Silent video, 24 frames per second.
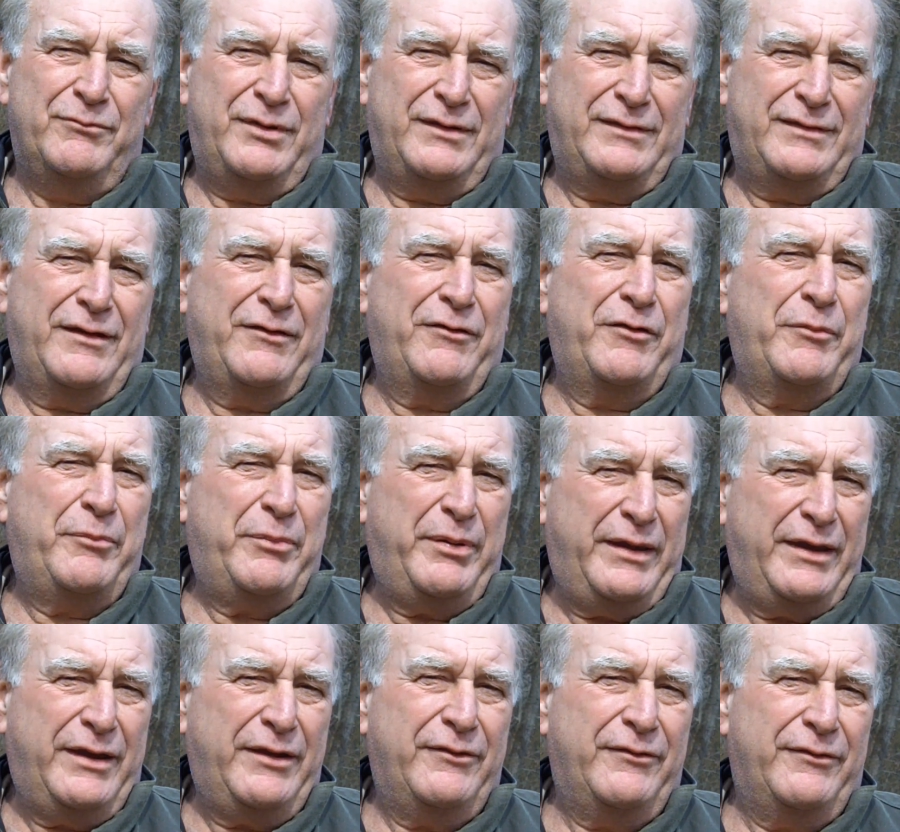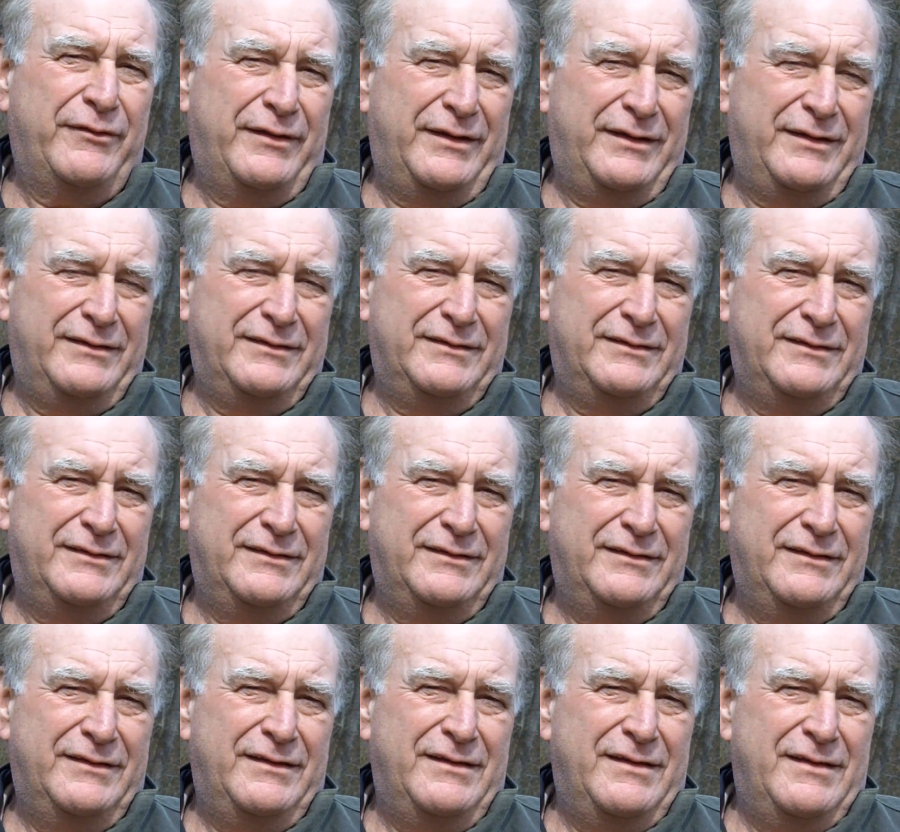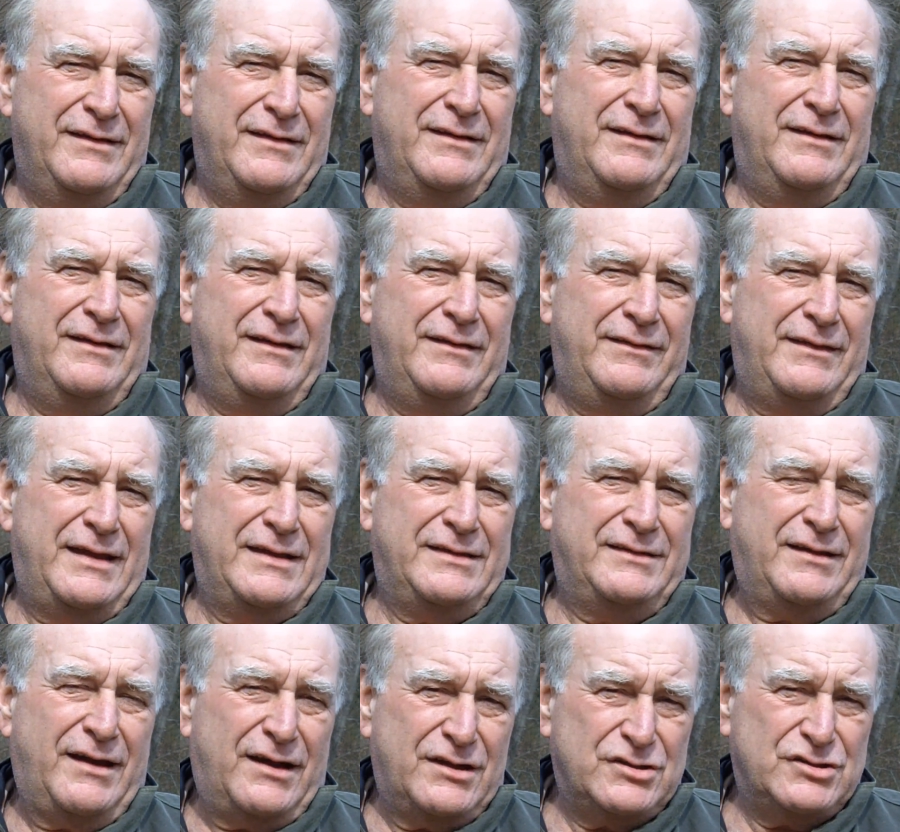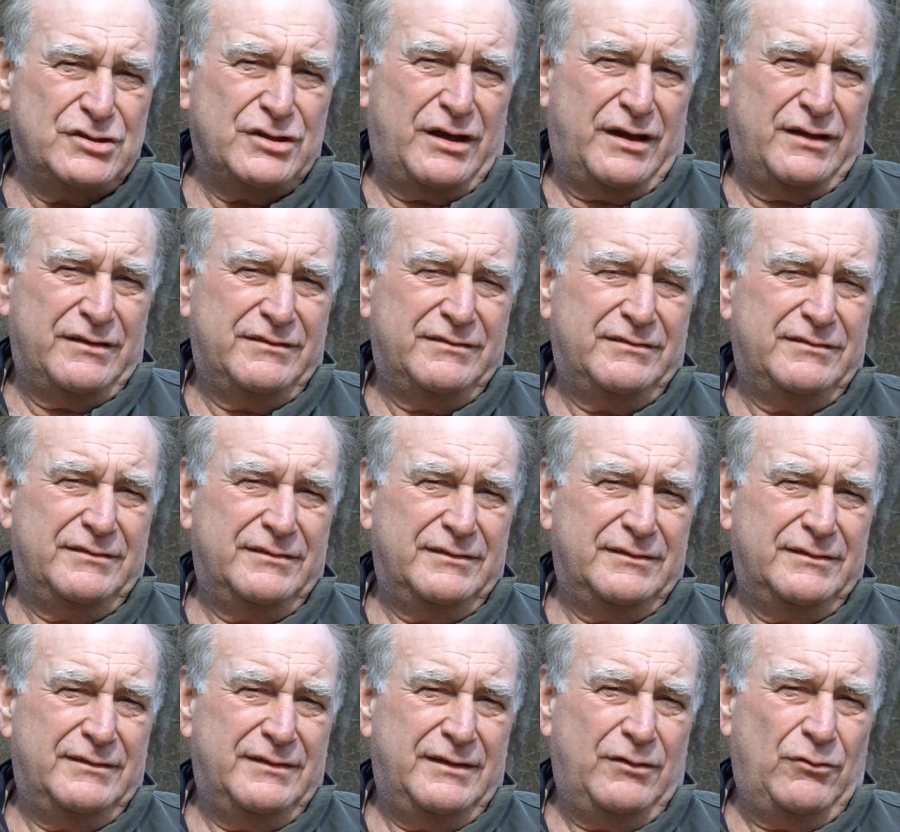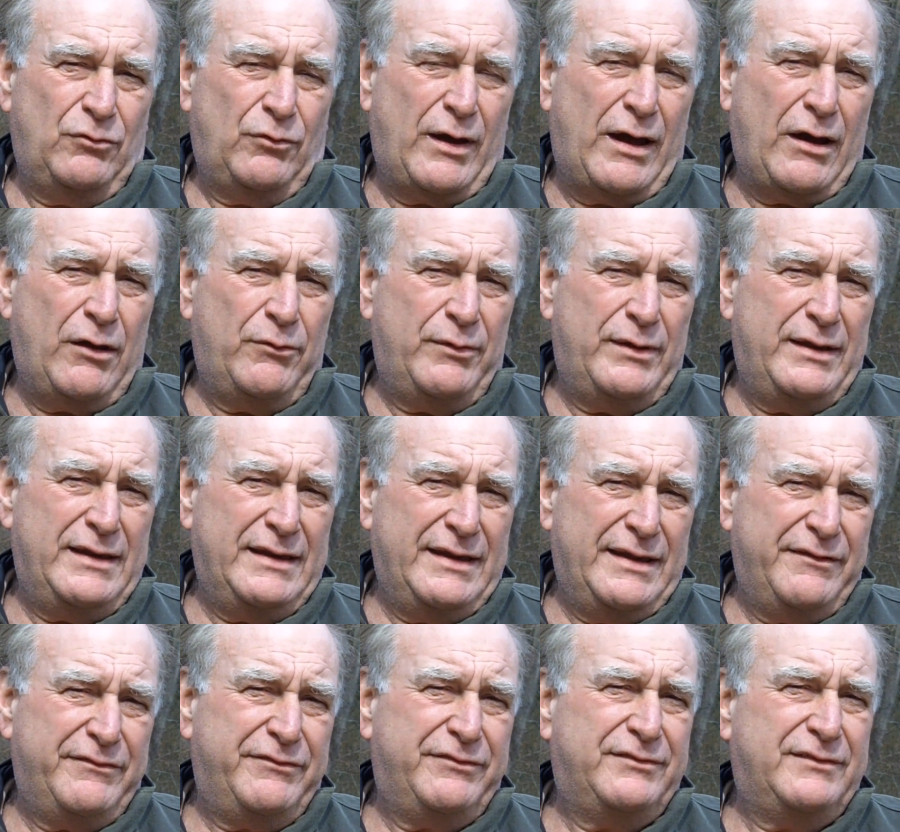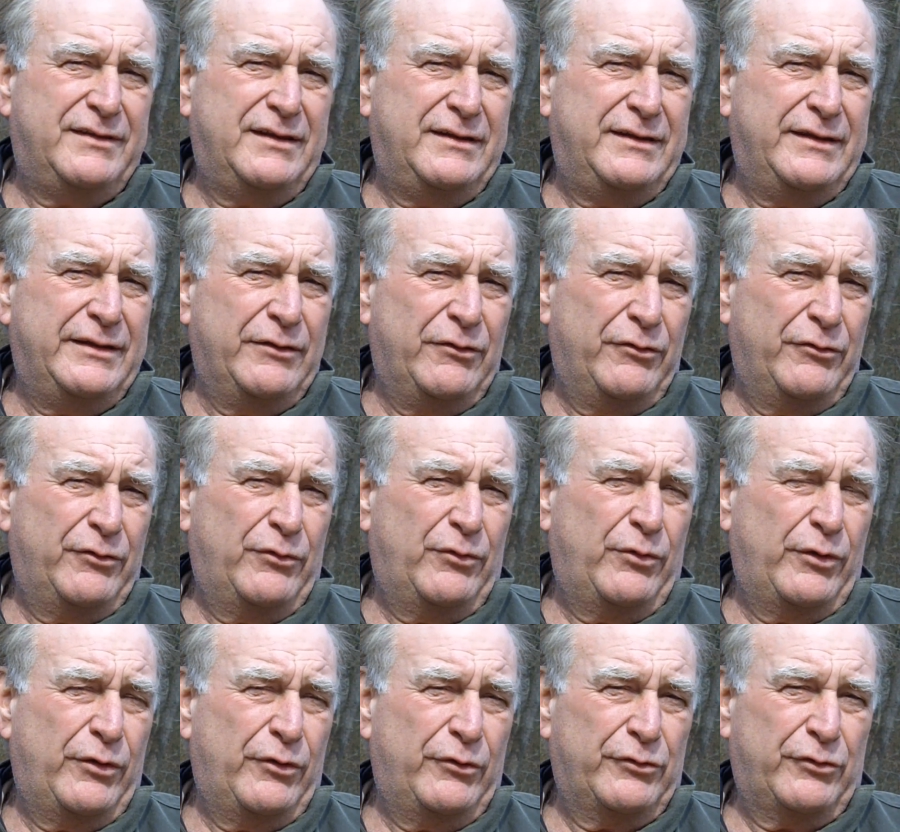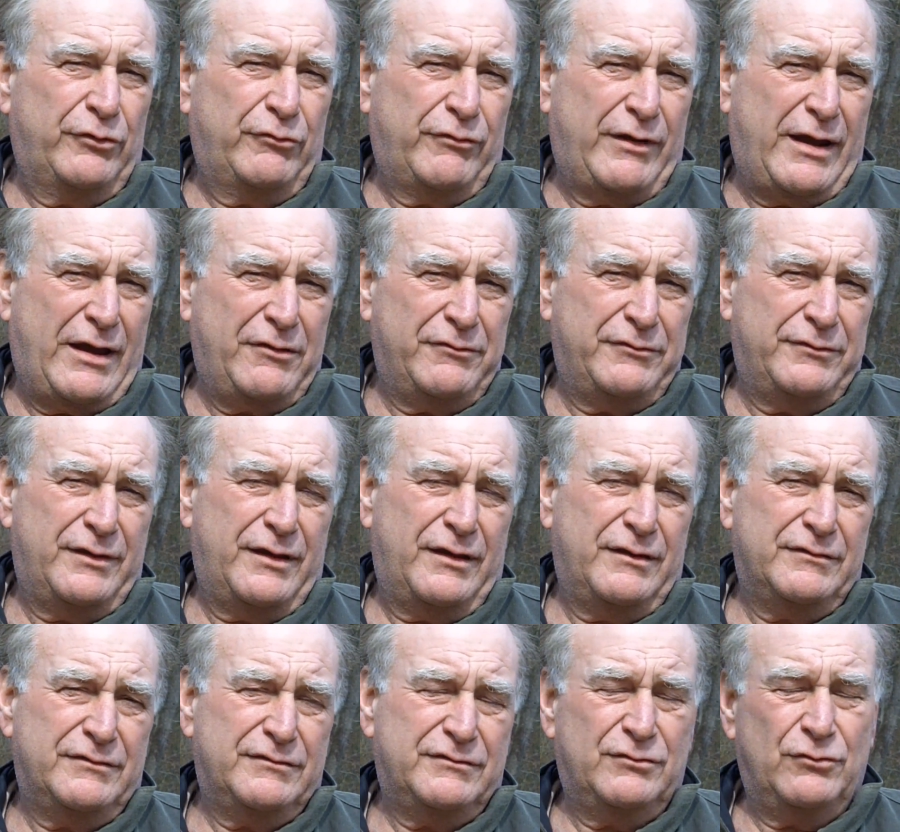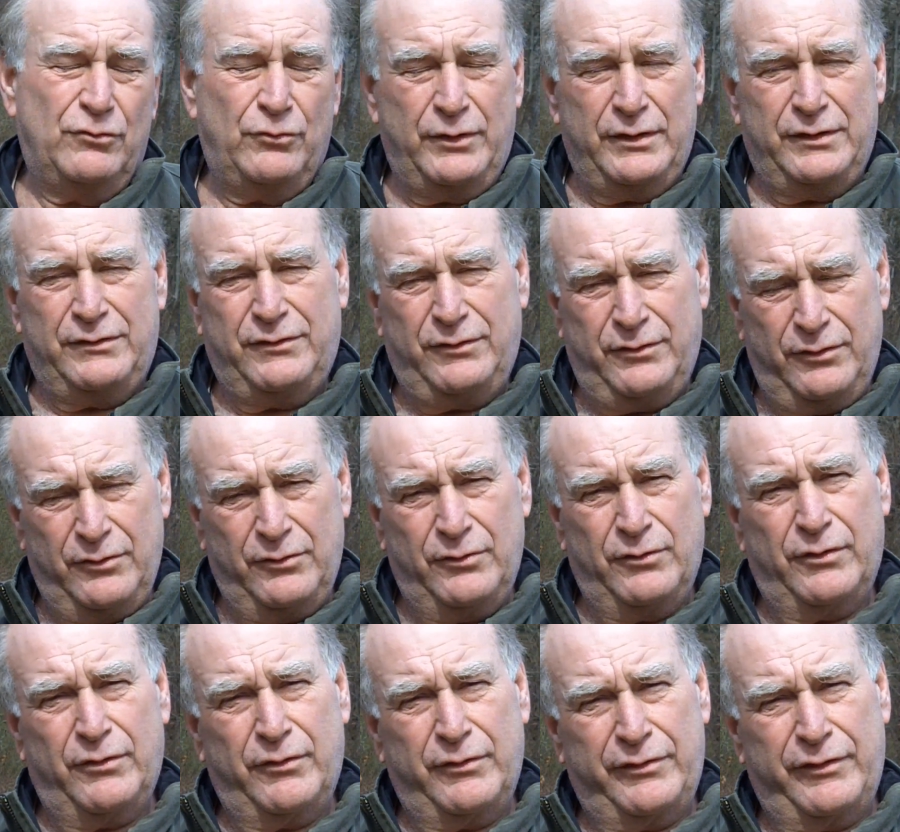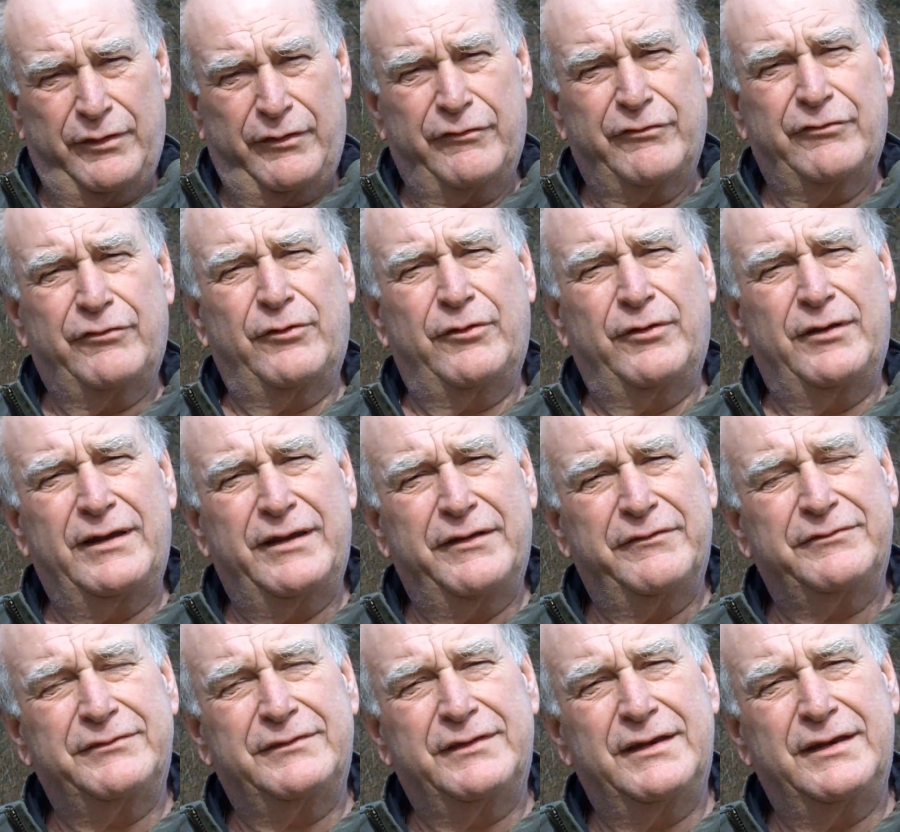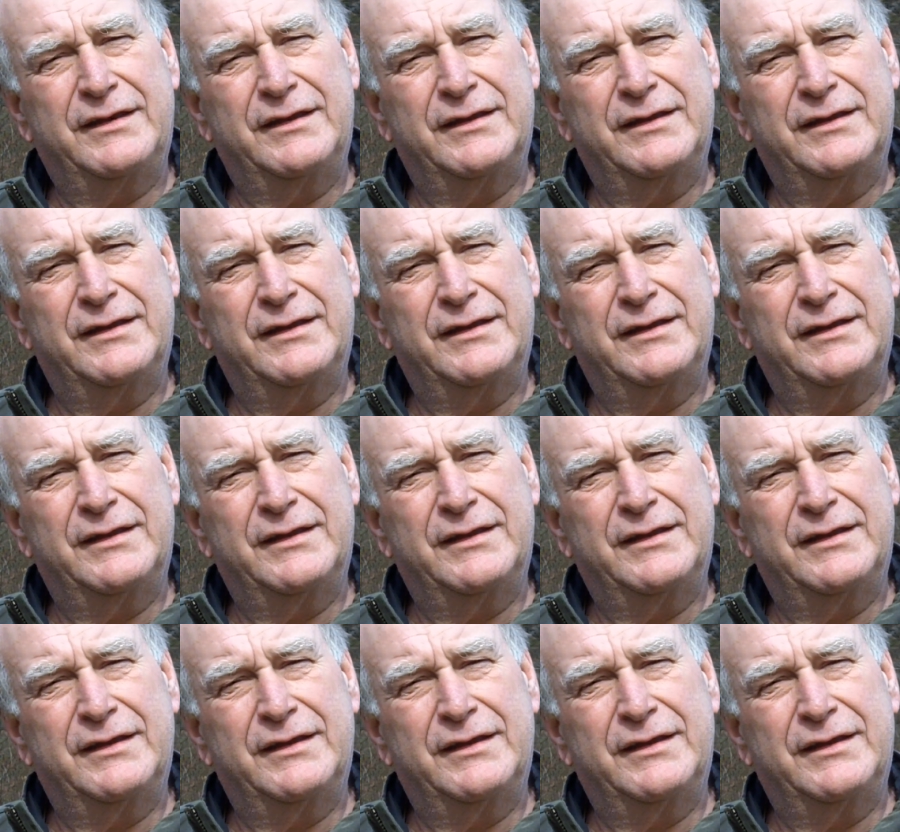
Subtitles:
but they're apparent, and they touch us. And while we lift and heal the world around us, we too are therefore lifted.